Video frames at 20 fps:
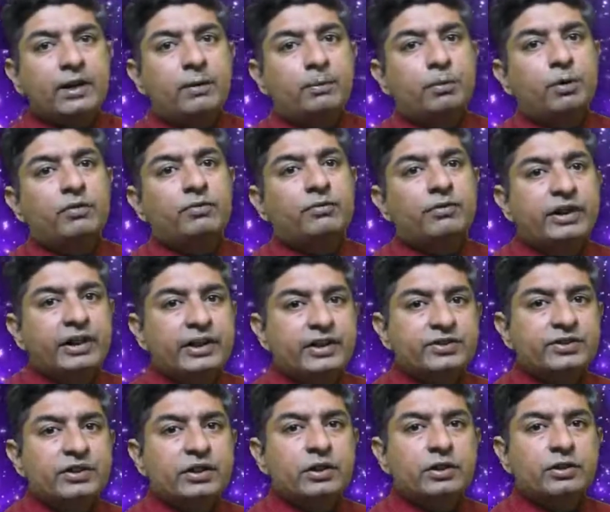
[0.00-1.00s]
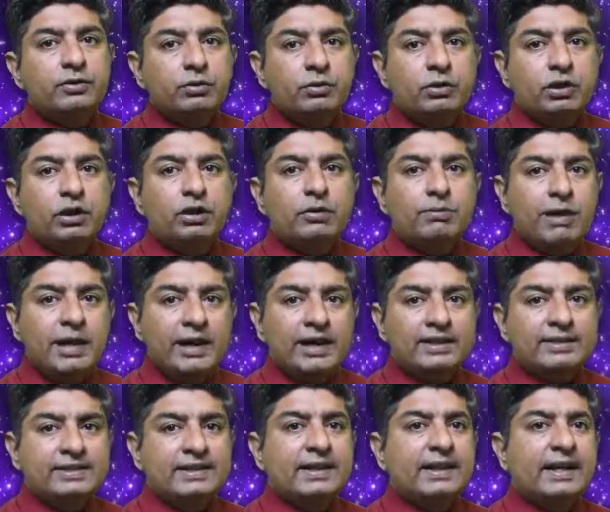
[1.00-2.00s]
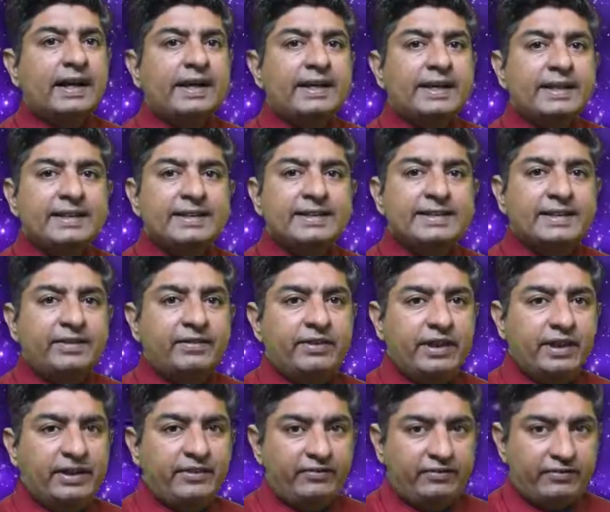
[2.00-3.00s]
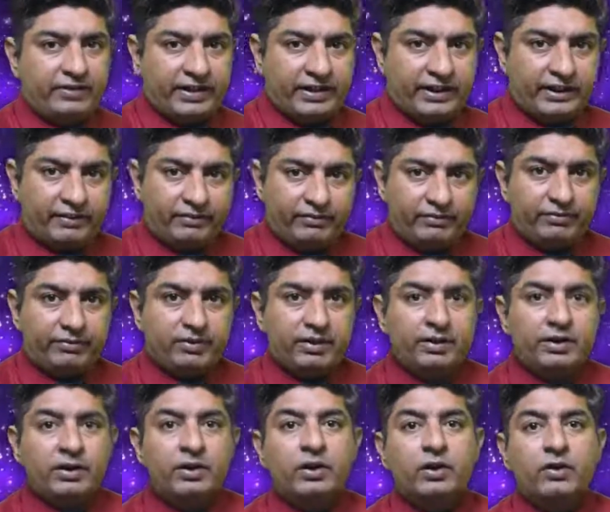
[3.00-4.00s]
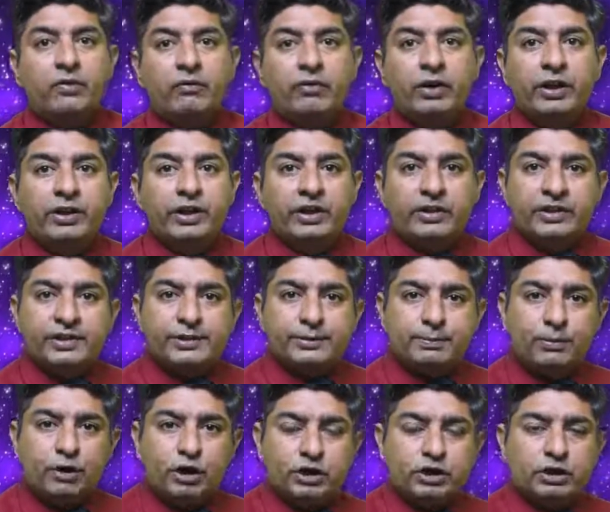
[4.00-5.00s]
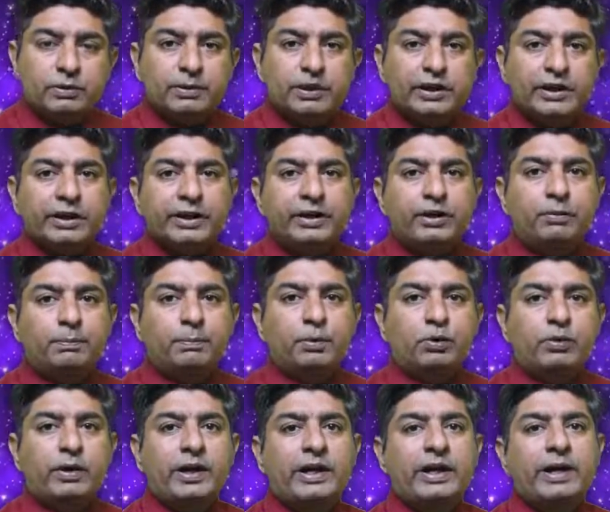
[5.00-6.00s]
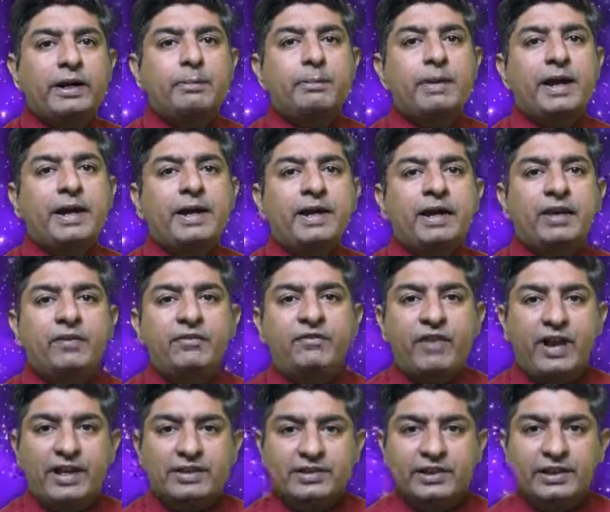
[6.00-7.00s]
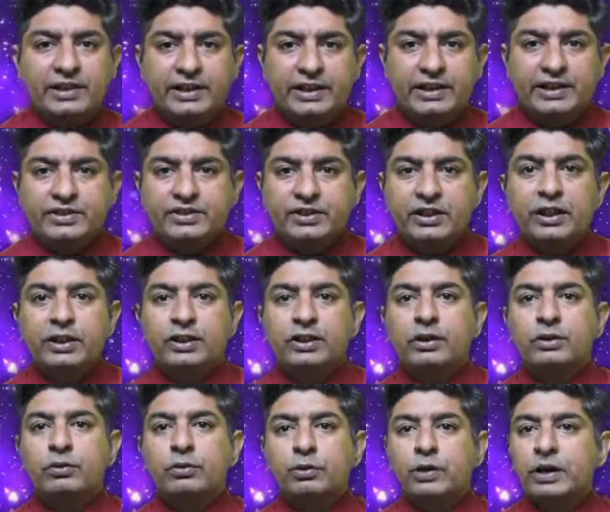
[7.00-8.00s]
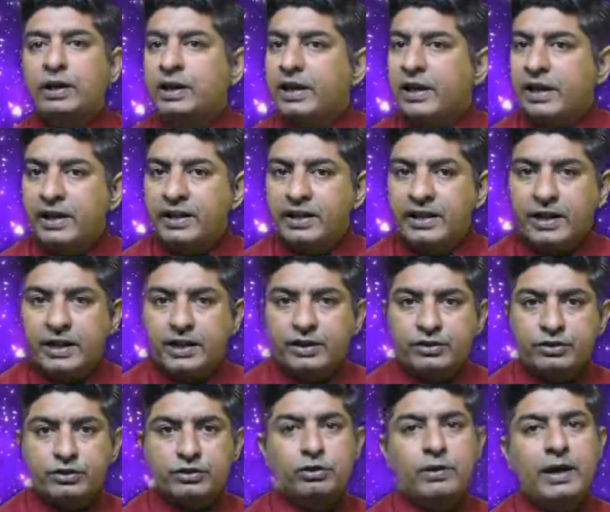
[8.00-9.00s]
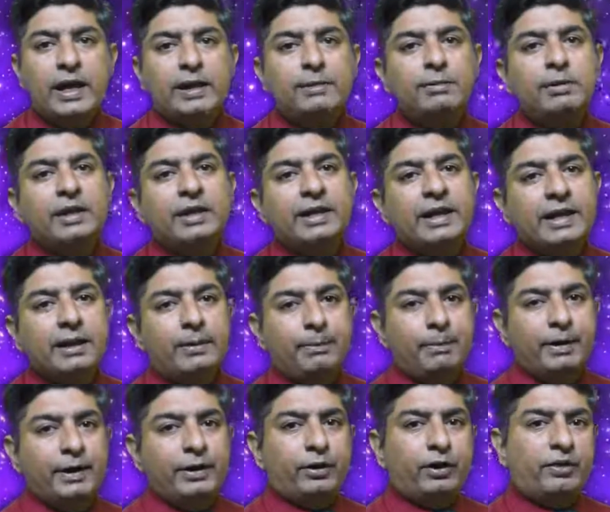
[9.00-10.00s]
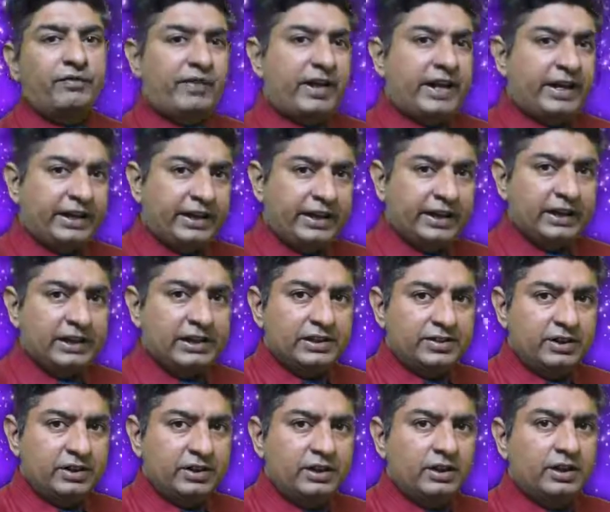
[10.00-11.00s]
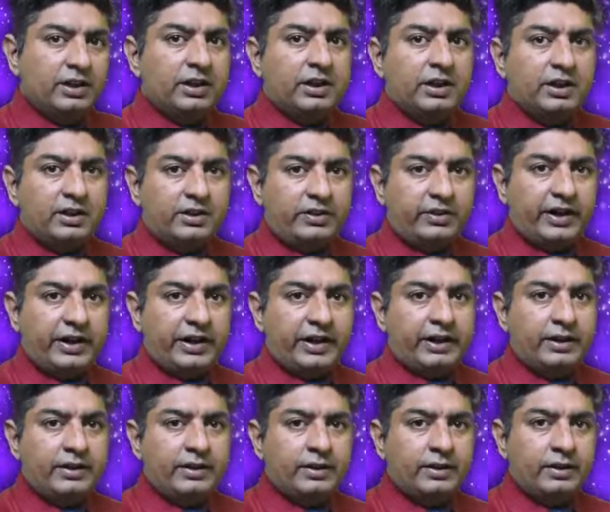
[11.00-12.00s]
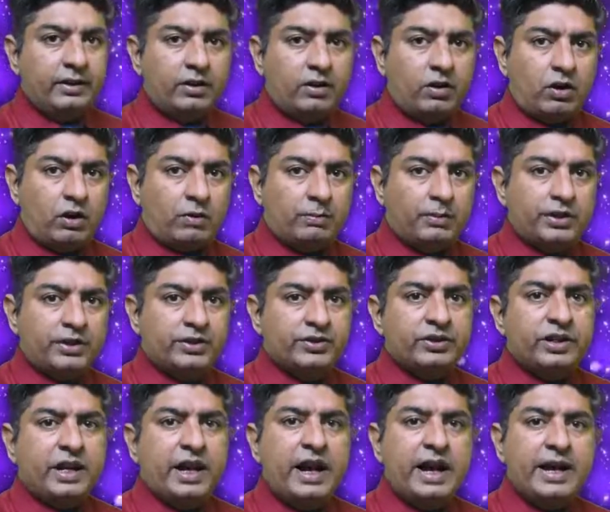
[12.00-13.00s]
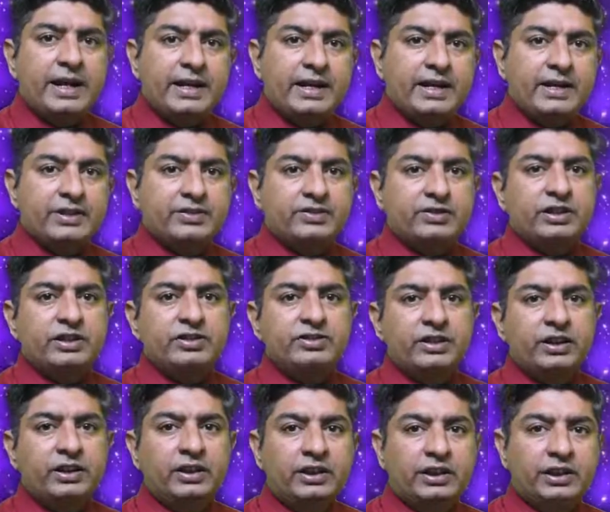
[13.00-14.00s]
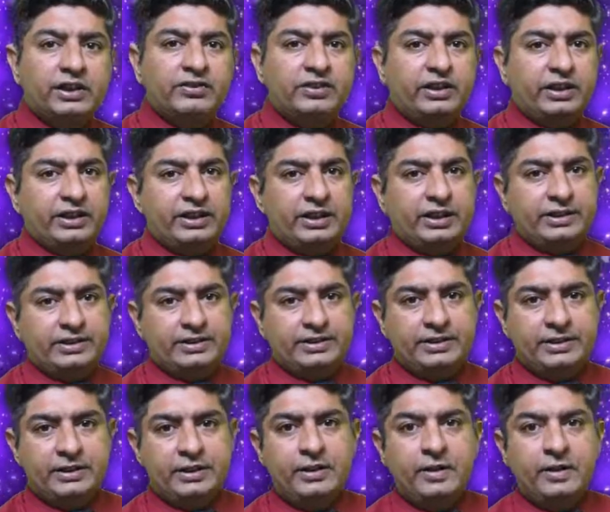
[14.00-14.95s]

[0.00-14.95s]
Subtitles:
up of regional rural banks in 1975 with the responsibility of providing banking facilities in the rural areas to help the development of agriculture, trade, commerce and industries in these areas.